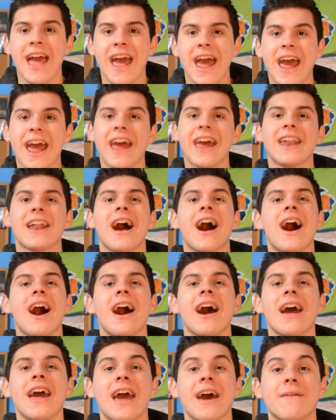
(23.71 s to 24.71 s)
And
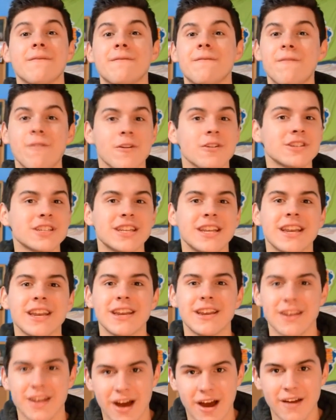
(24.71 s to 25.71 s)
I am fortunate
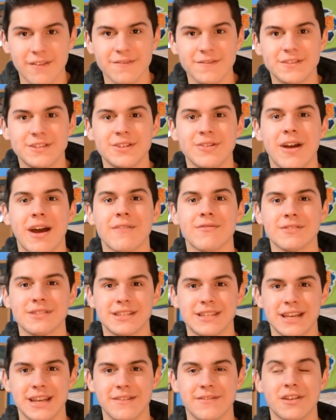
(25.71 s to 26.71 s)
enough to have
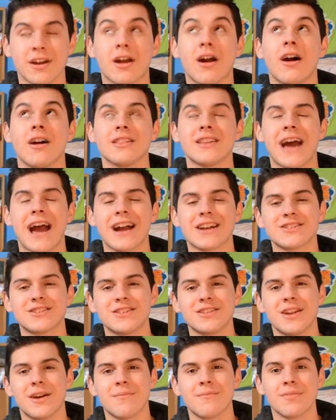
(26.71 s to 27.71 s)
received the Call to
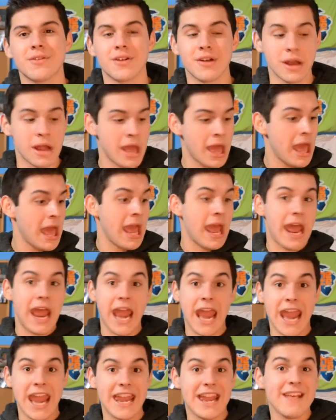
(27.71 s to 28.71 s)
Action number
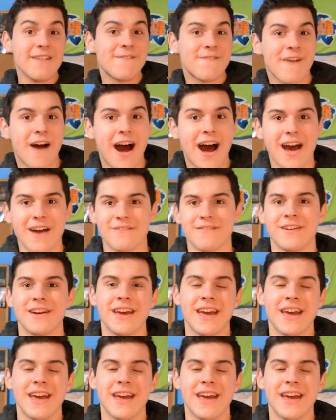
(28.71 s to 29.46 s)
85.